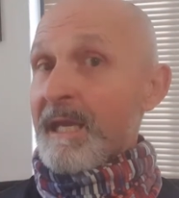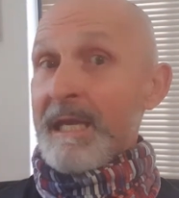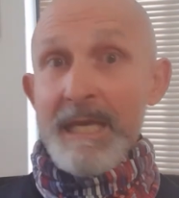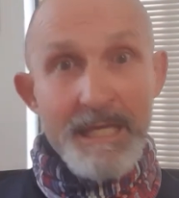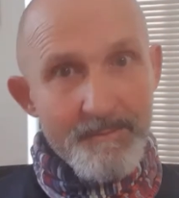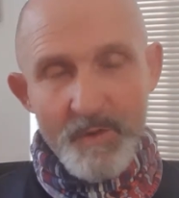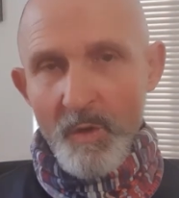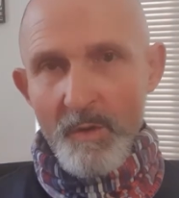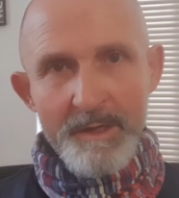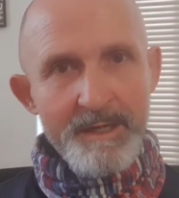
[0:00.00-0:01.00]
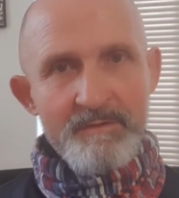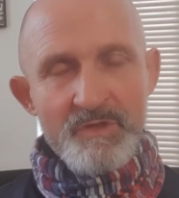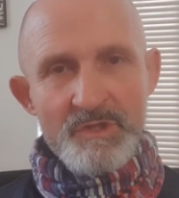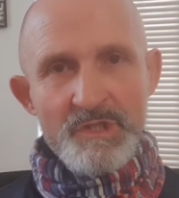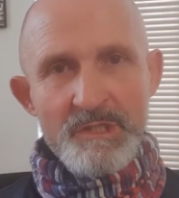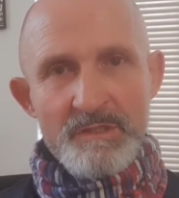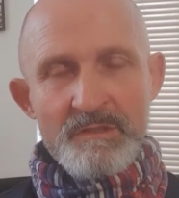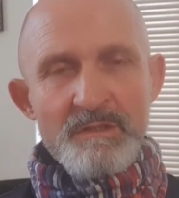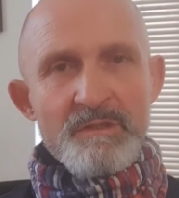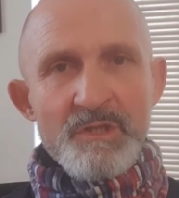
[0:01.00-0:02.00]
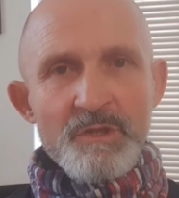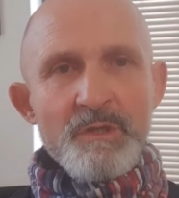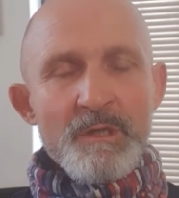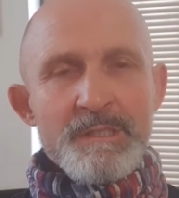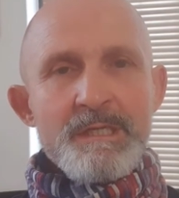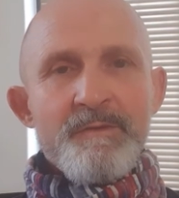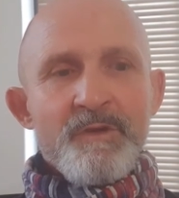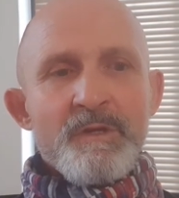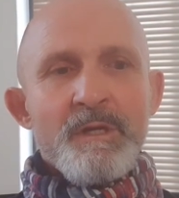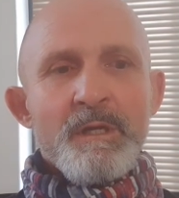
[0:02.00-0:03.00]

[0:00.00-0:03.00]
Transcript: Keep calling out to Jesus until you're delivered.